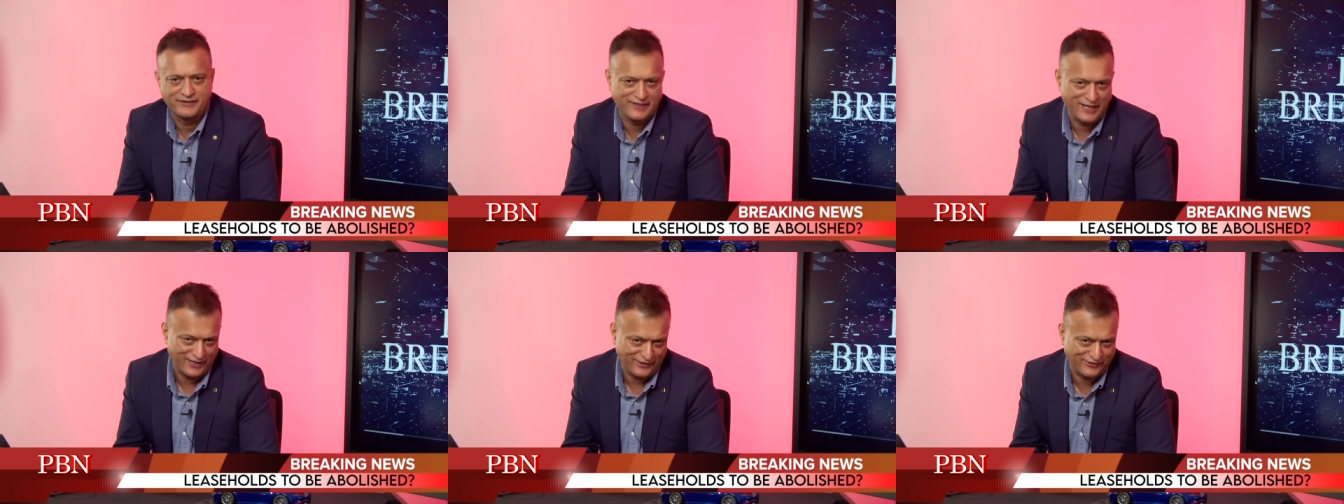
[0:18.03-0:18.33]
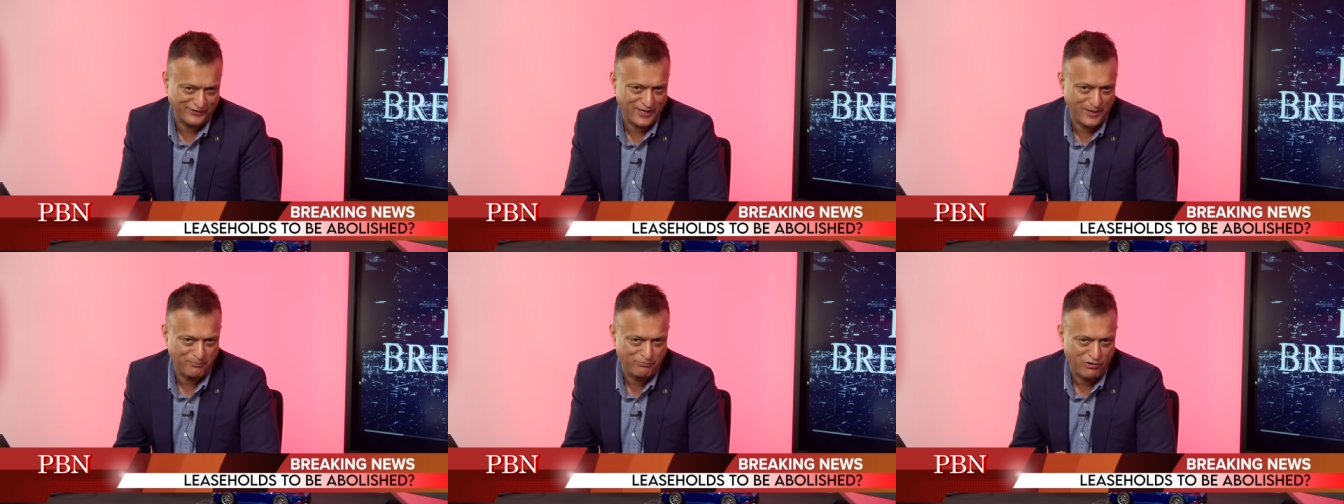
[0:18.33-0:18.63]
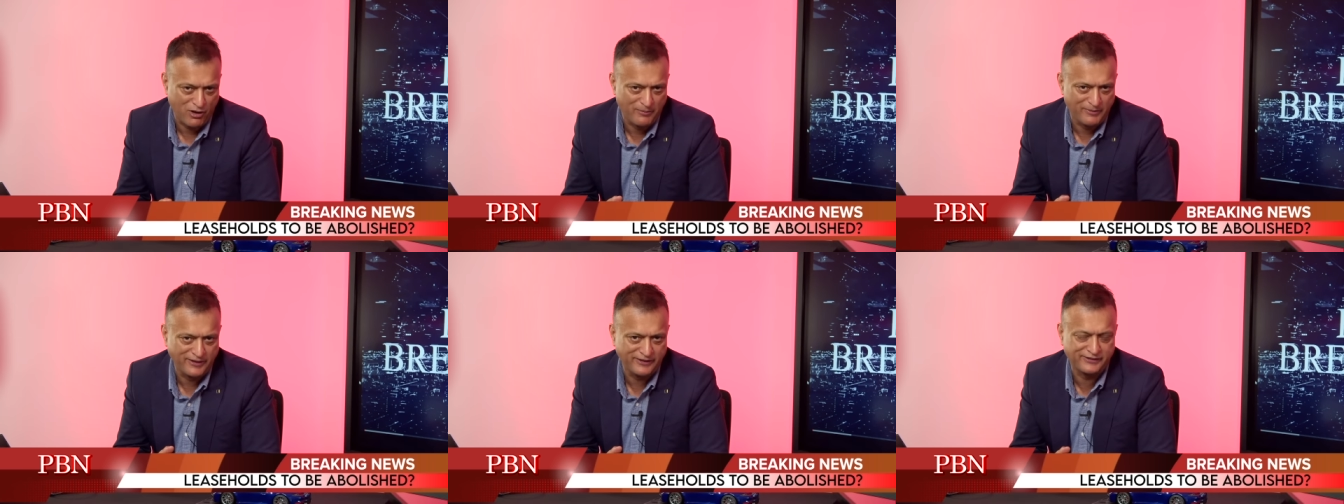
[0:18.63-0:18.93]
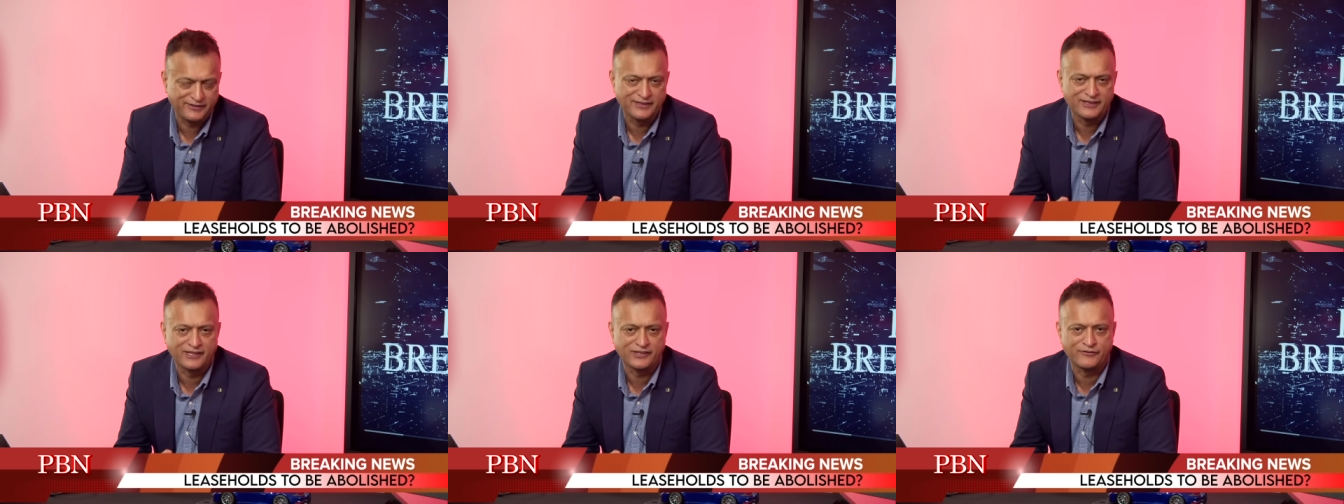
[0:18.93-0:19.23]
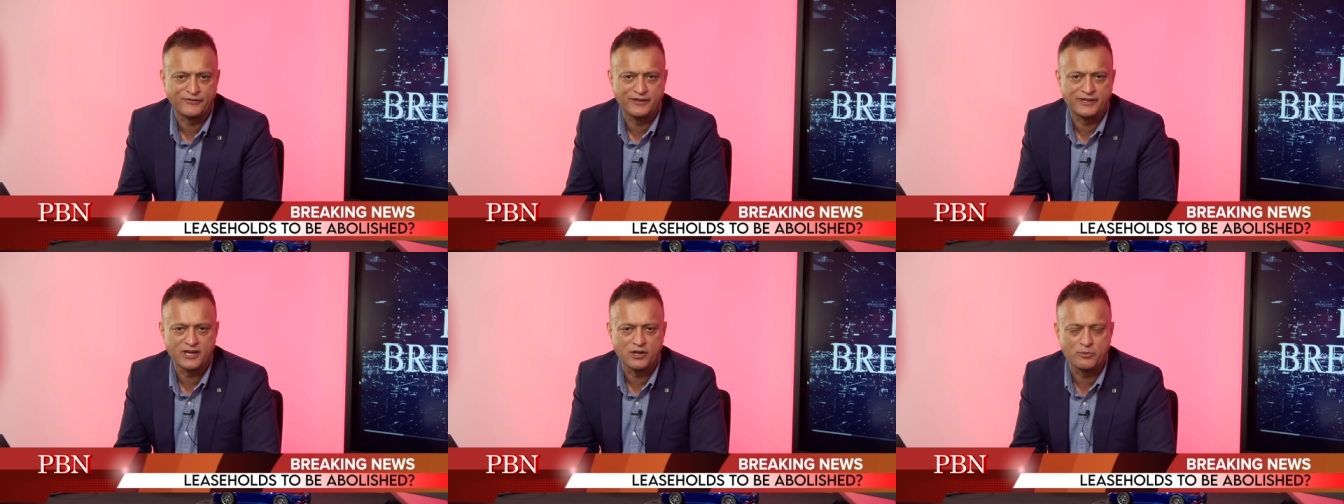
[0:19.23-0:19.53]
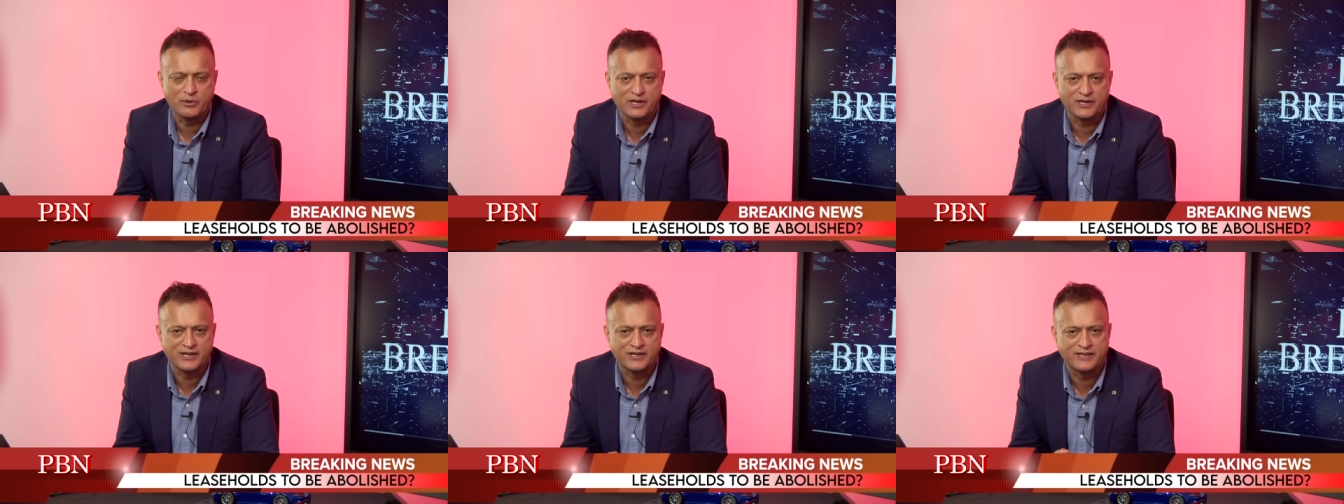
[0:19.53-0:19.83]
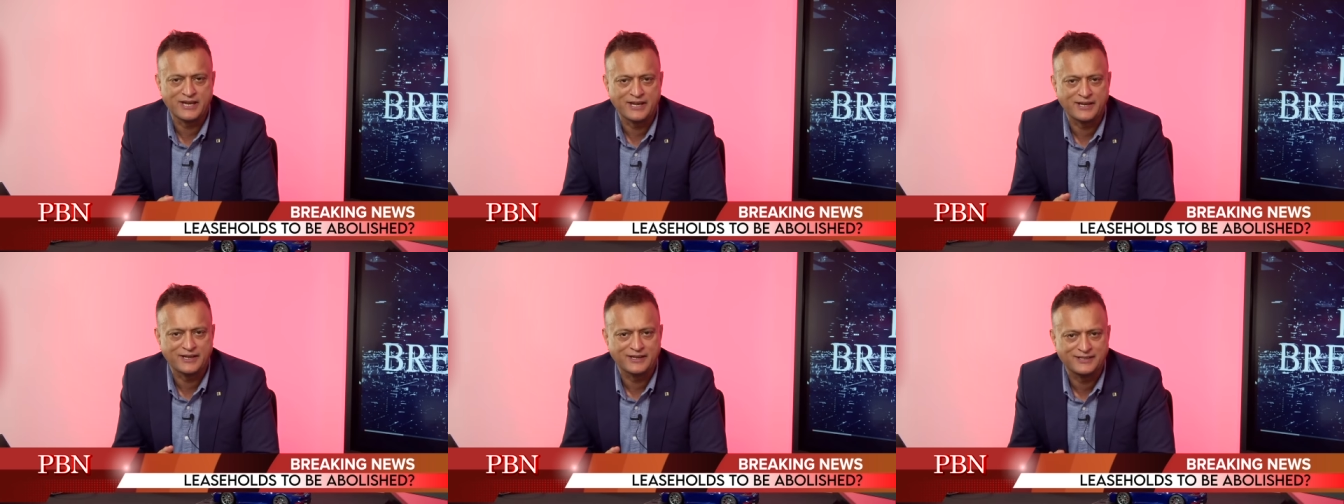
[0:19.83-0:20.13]
That's their promise. In this video, we're going to
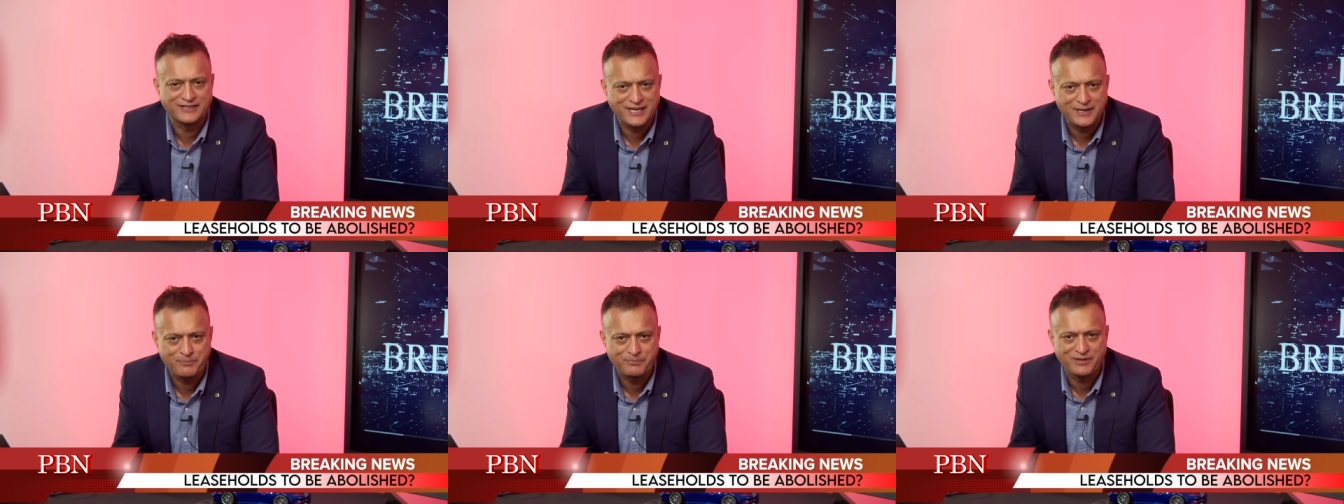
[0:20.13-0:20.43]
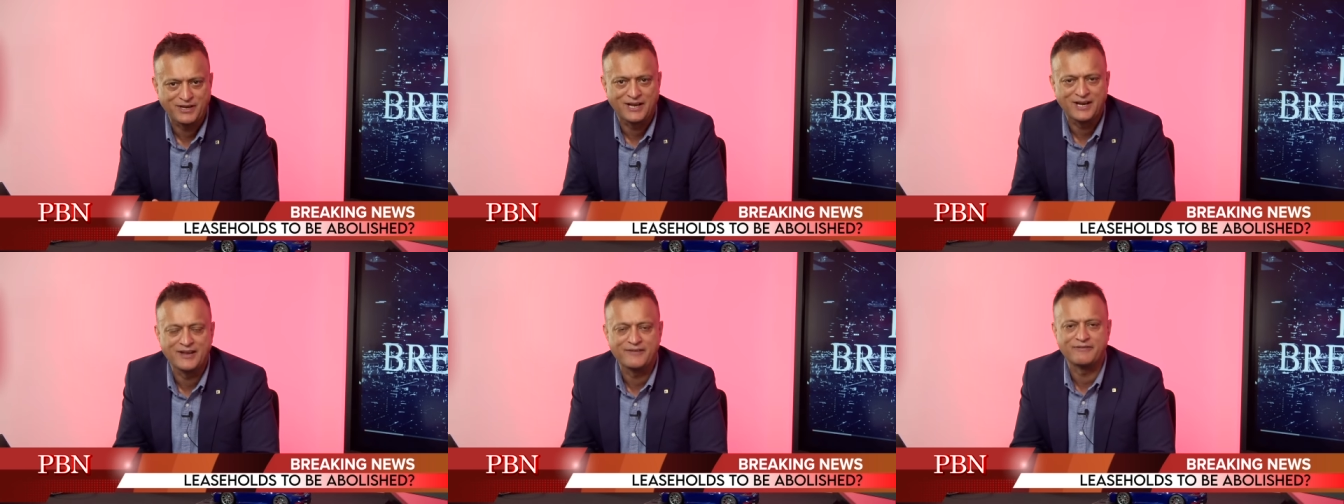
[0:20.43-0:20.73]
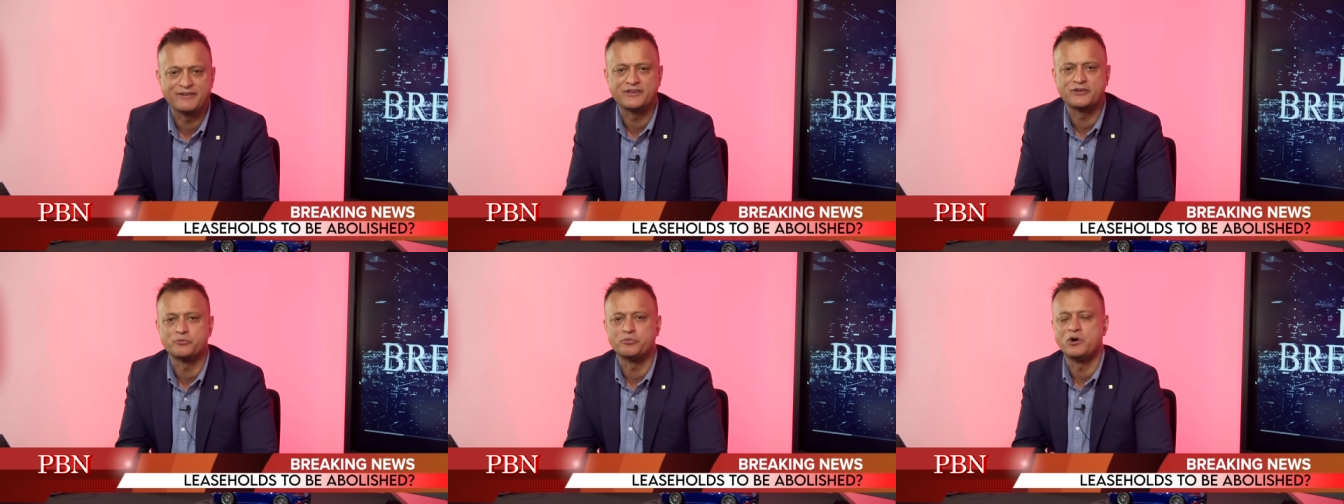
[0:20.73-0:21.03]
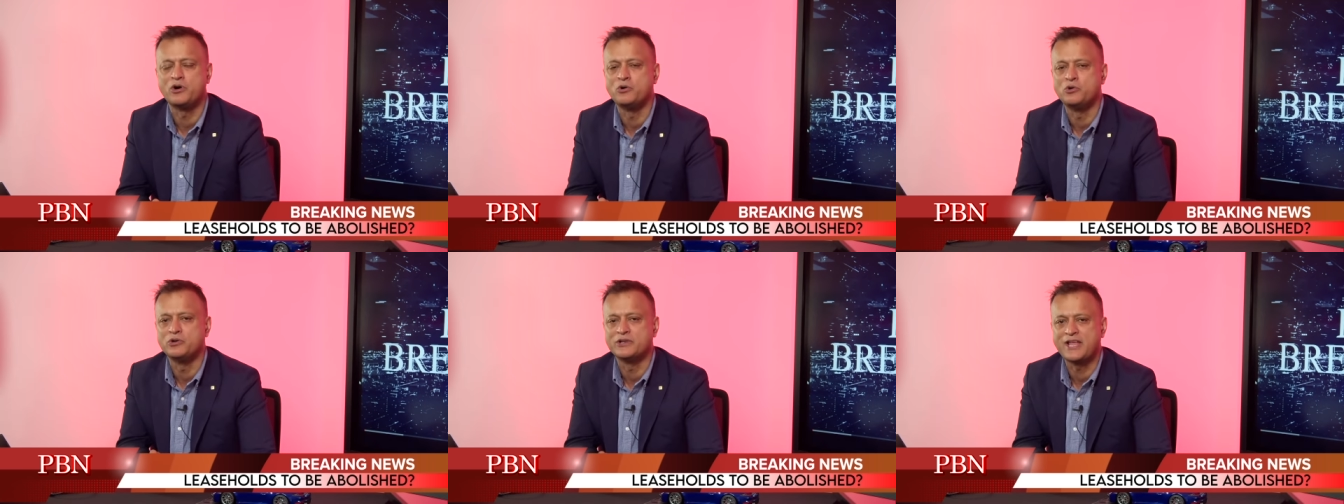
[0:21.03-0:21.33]
take a deep dive into what all